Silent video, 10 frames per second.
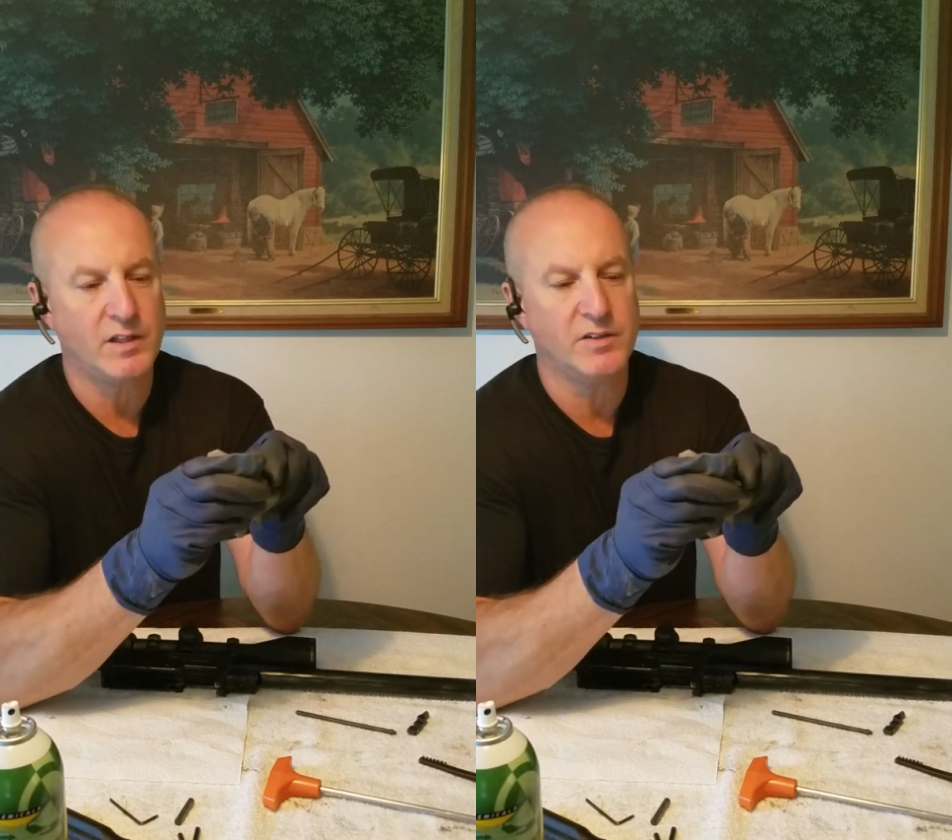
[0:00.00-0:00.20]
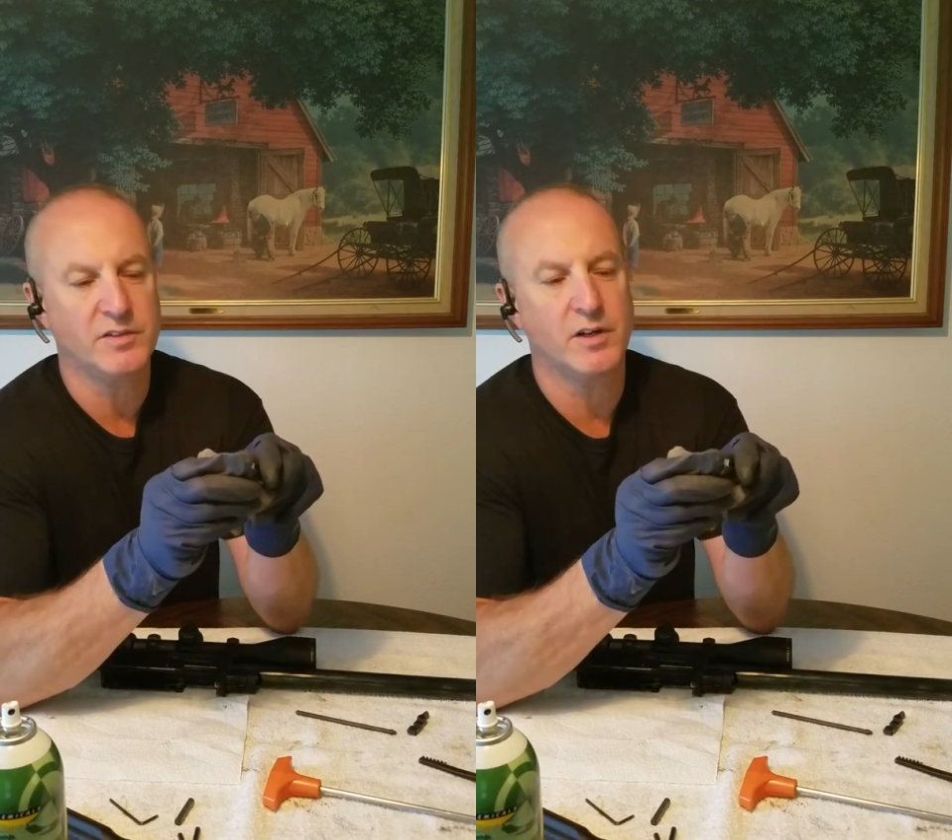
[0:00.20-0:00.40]

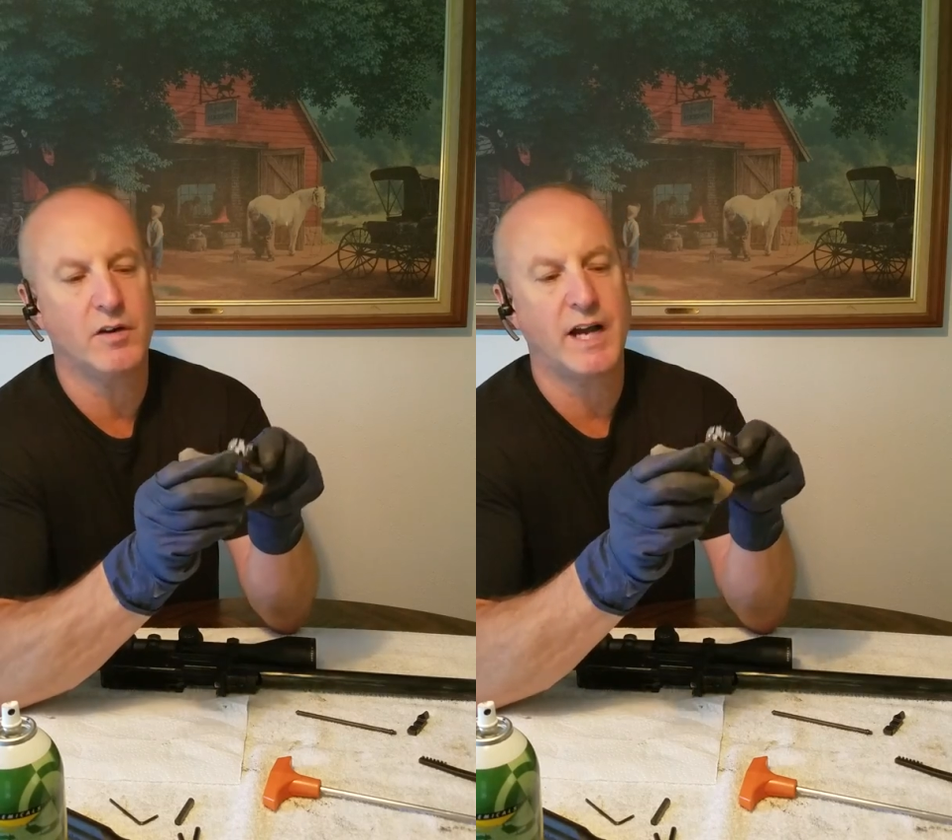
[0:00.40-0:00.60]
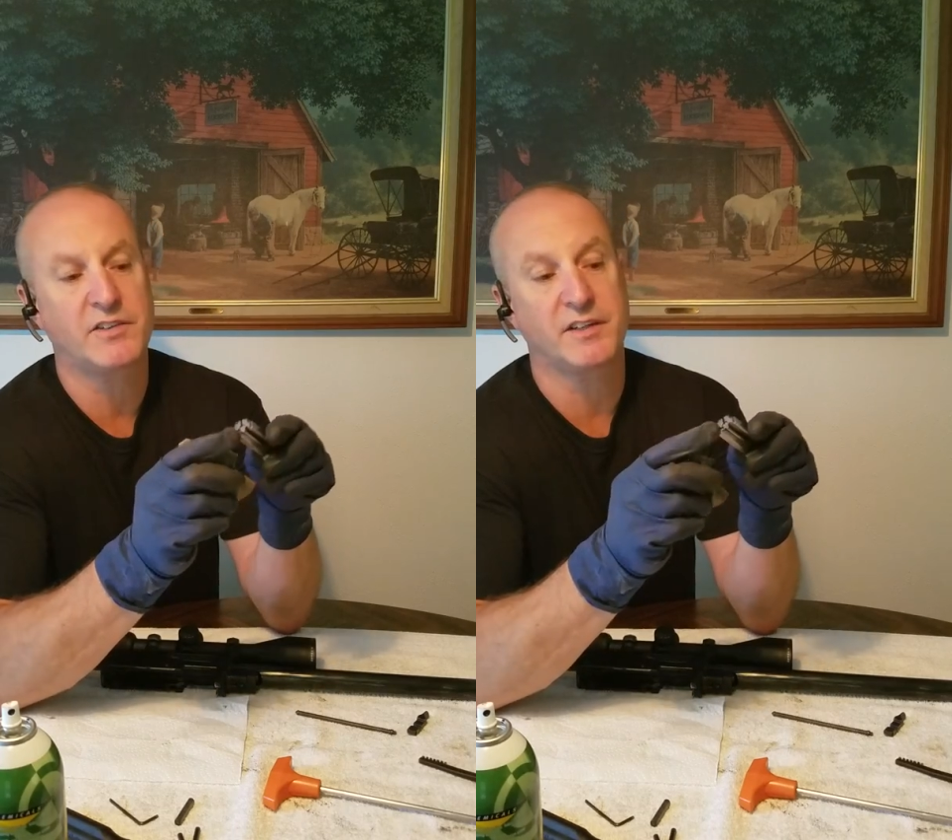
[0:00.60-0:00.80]
So
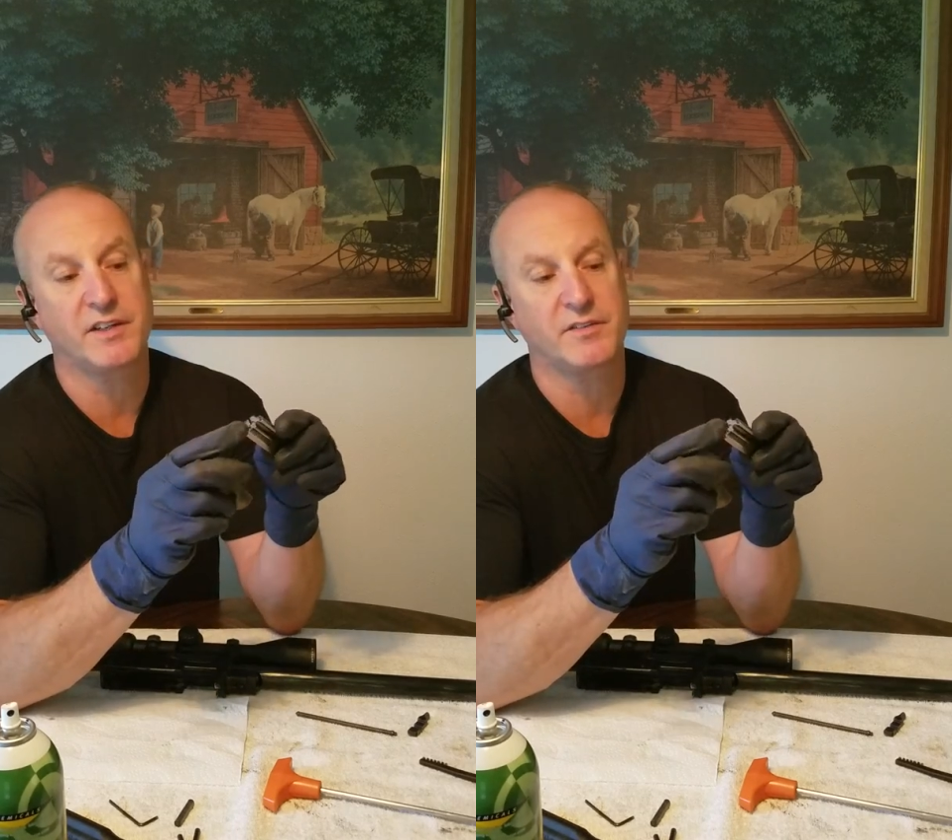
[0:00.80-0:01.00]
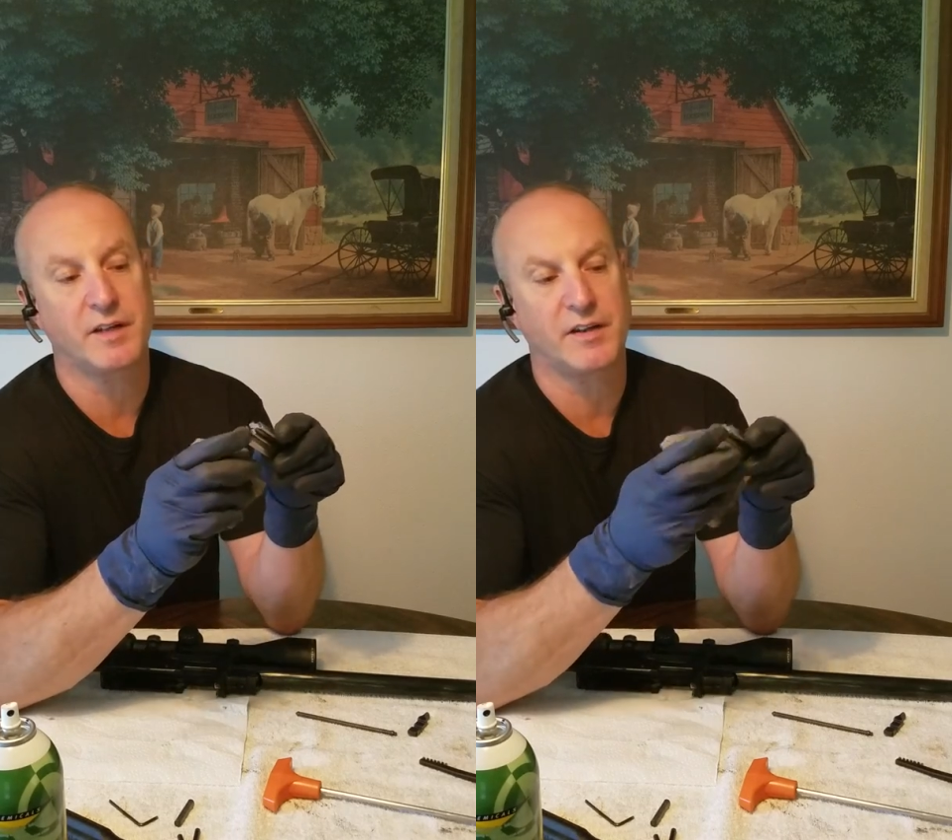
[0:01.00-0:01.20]
actually it
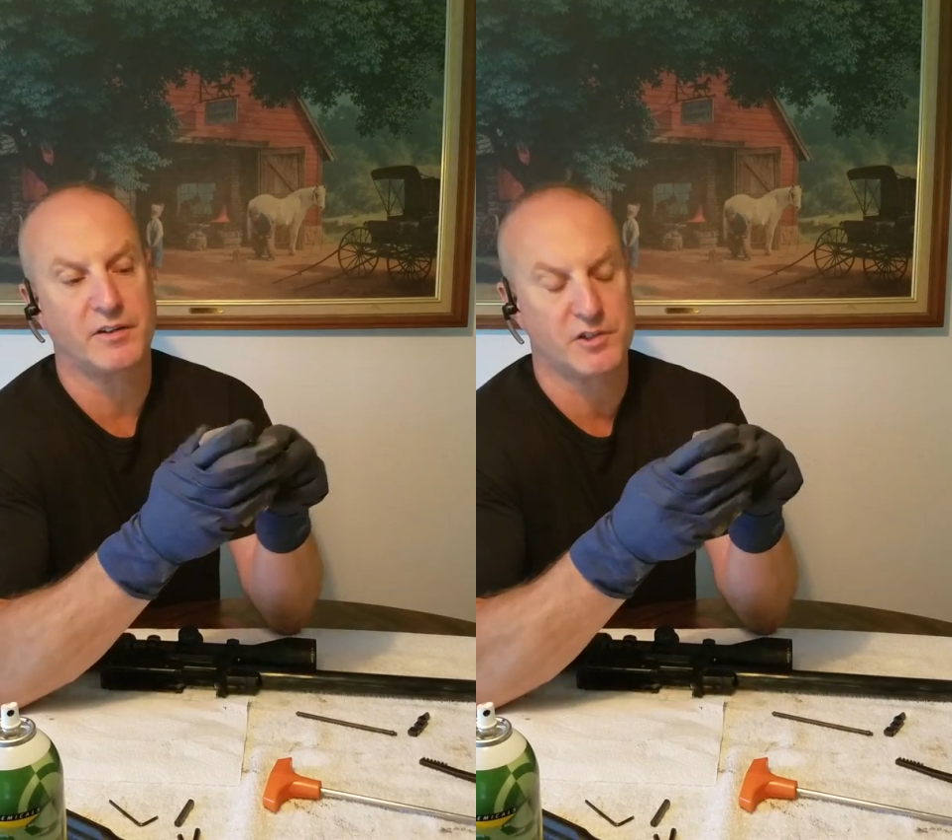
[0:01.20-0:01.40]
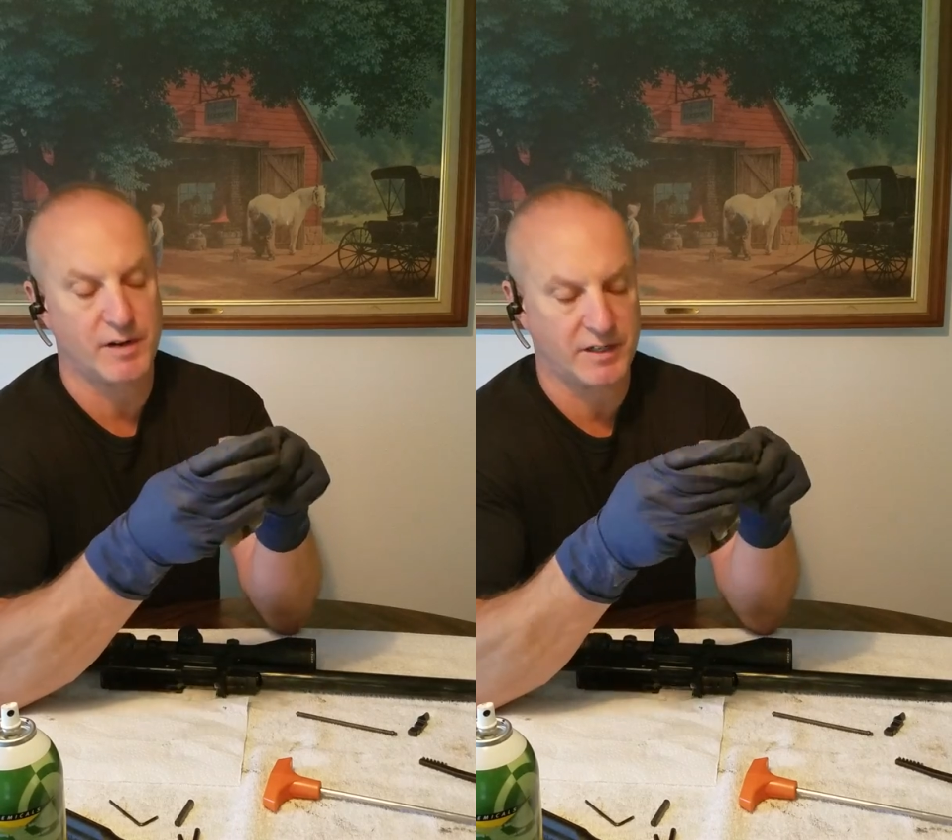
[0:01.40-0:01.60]
doesn't
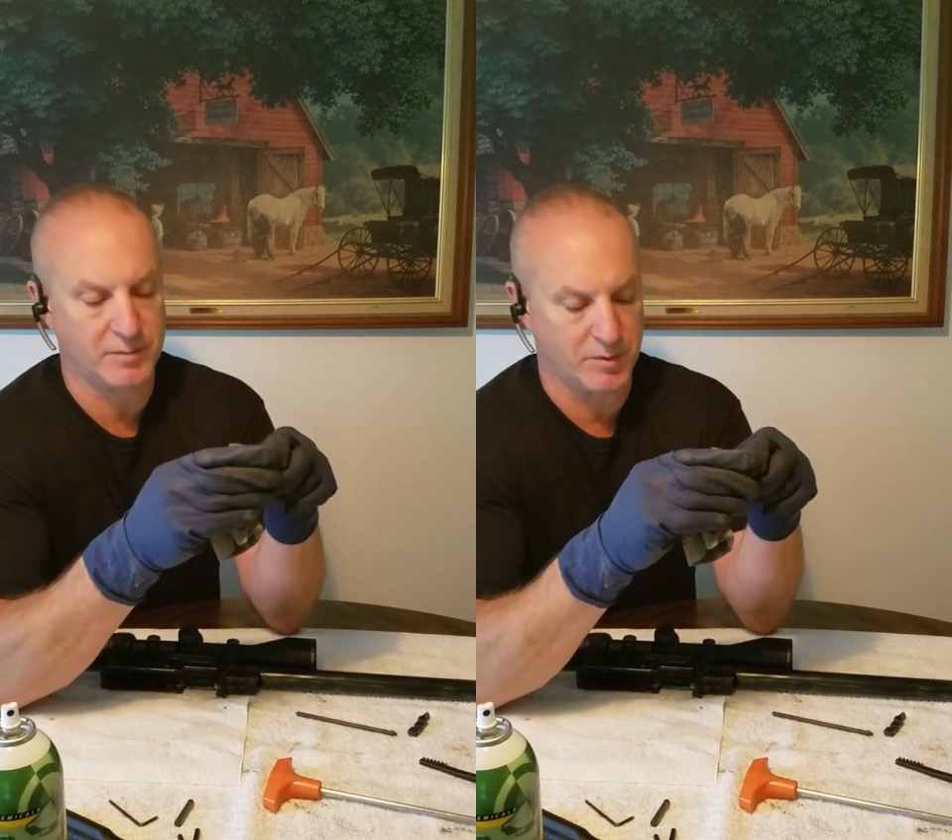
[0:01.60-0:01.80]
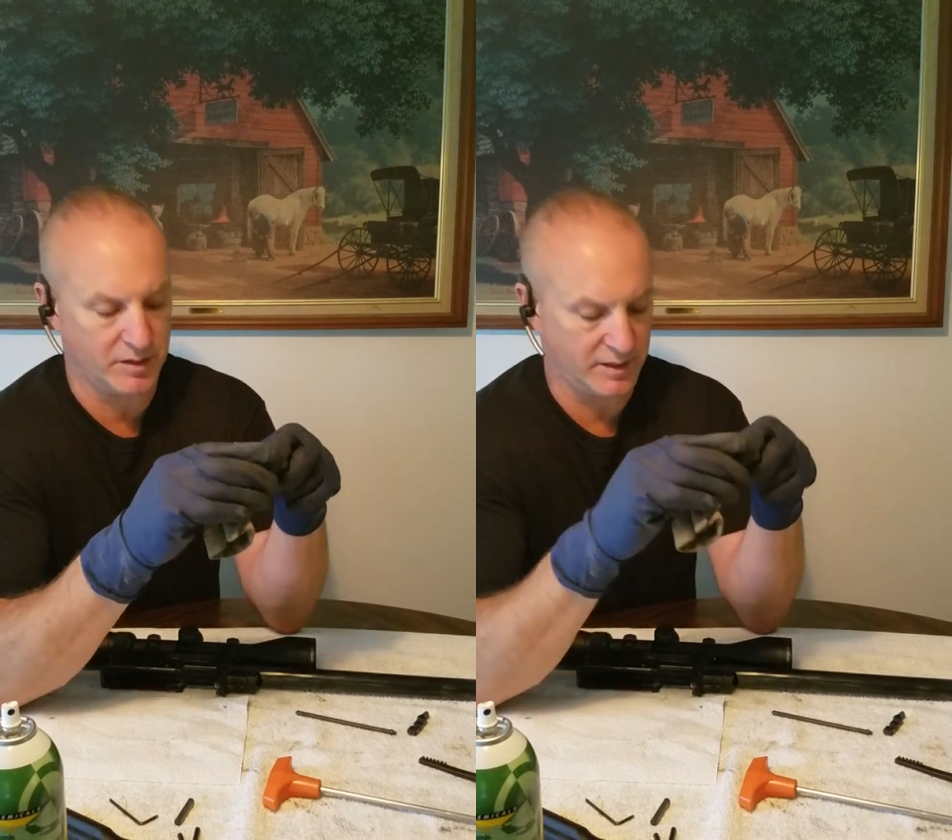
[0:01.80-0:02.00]
extract the
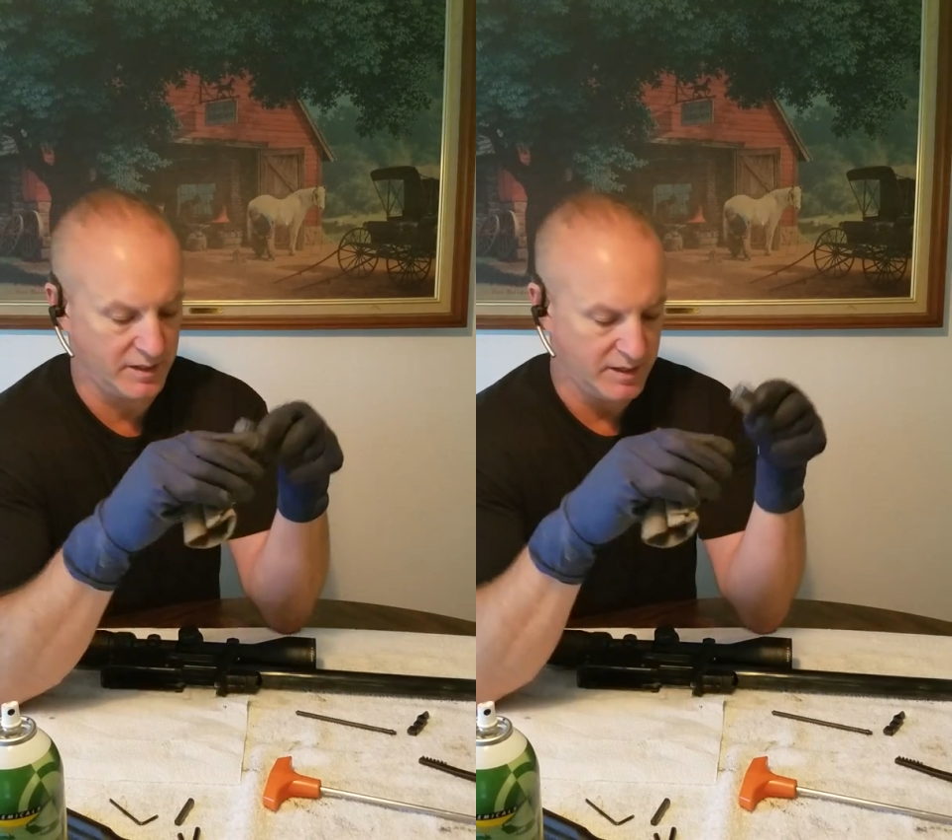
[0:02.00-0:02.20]
bullet.